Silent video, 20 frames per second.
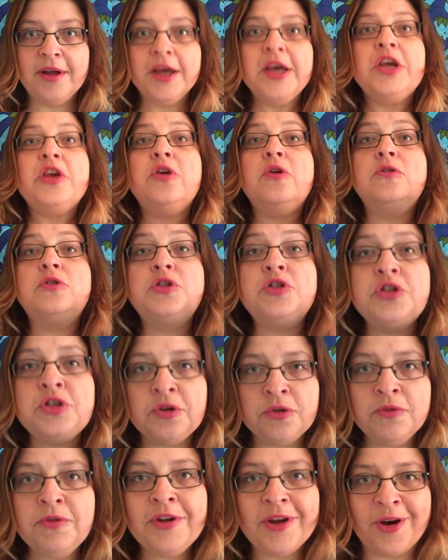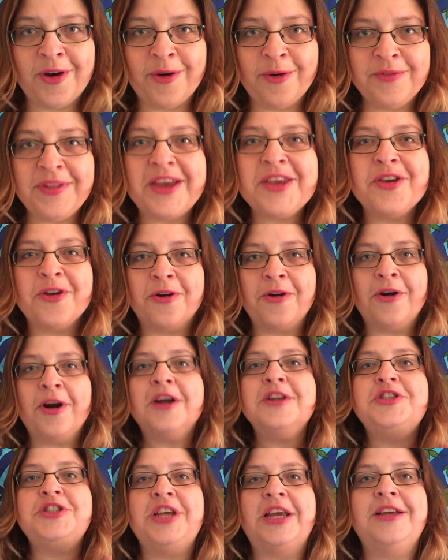You do know that you're
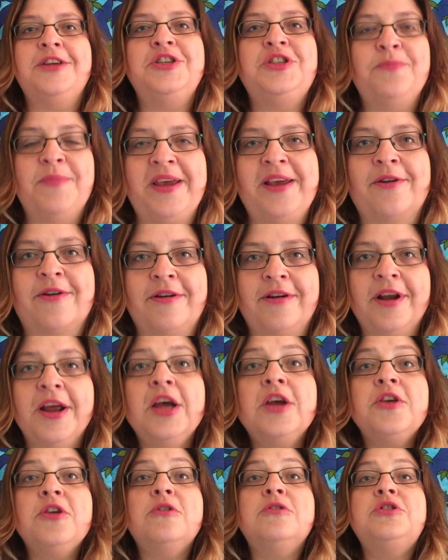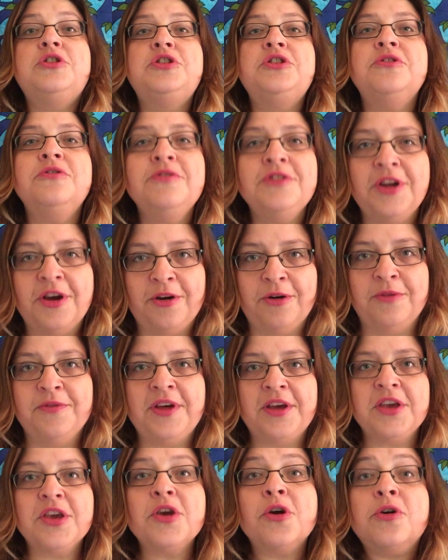a change maker. You do know
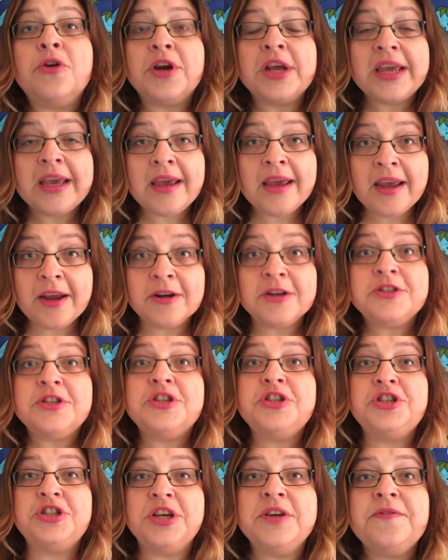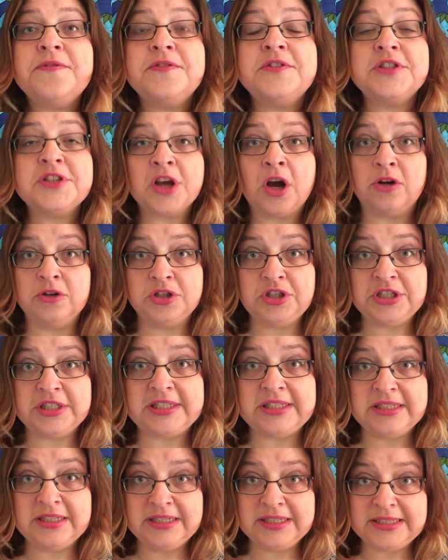that you're here to shift
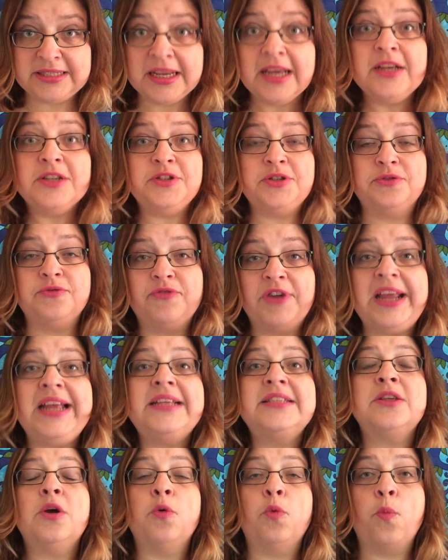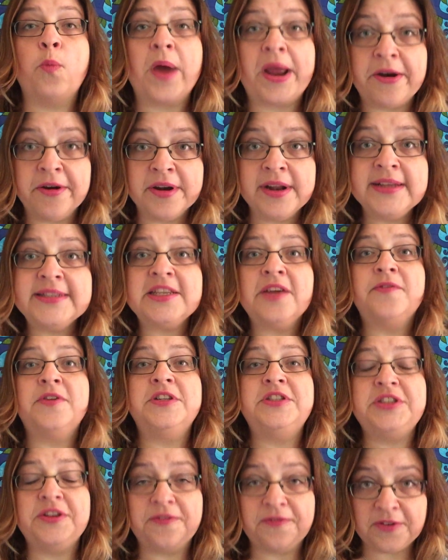consciousness, to raise awareness of a
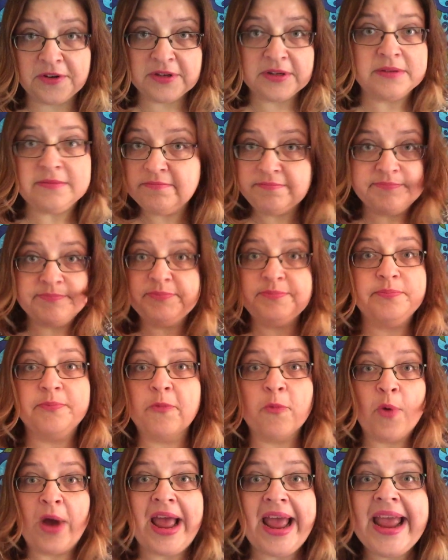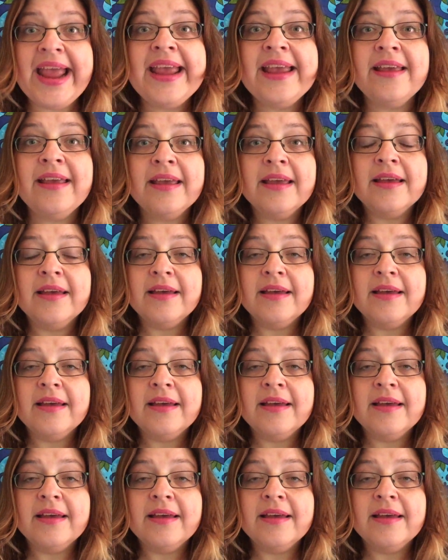different way.